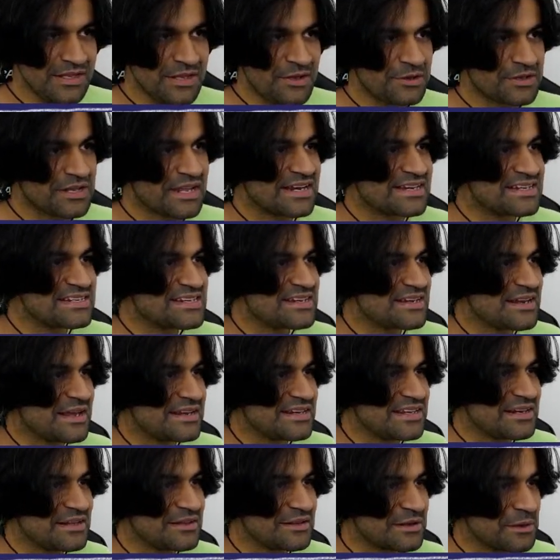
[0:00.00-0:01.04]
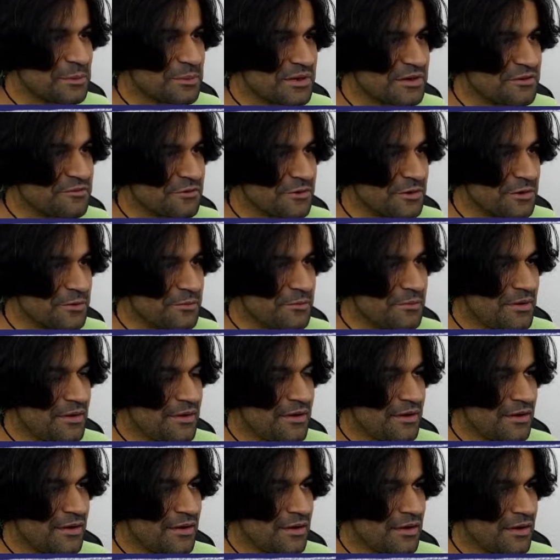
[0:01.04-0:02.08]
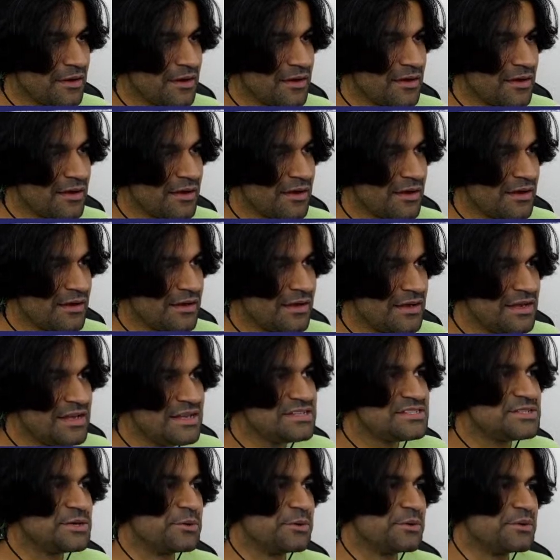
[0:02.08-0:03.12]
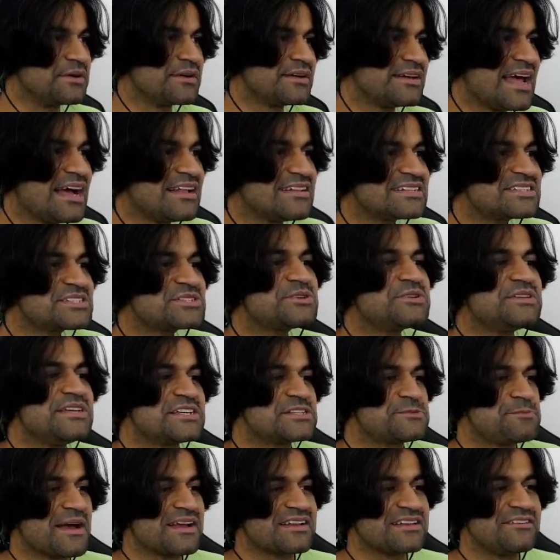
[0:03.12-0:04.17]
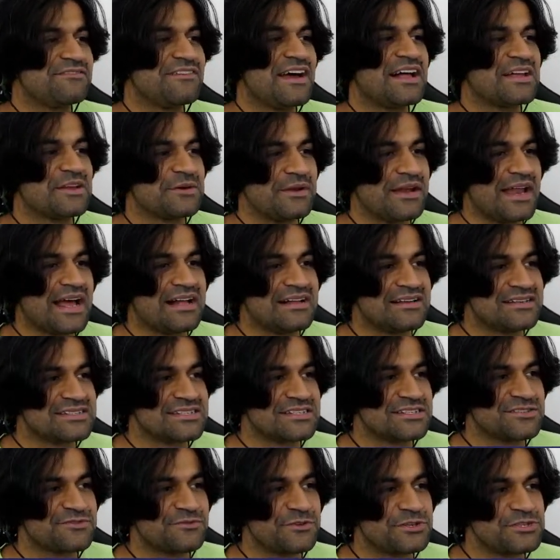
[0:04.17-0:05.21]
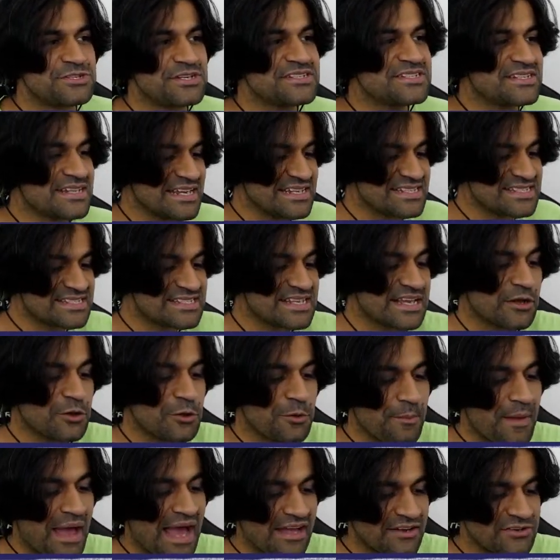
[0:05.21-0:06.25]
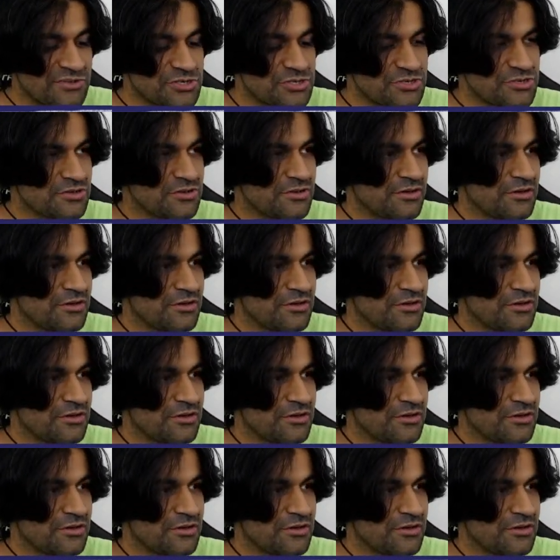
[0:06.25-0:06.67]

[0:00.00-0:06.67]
I need a little bit of room. So now let's do the expected value analysis for just a single match.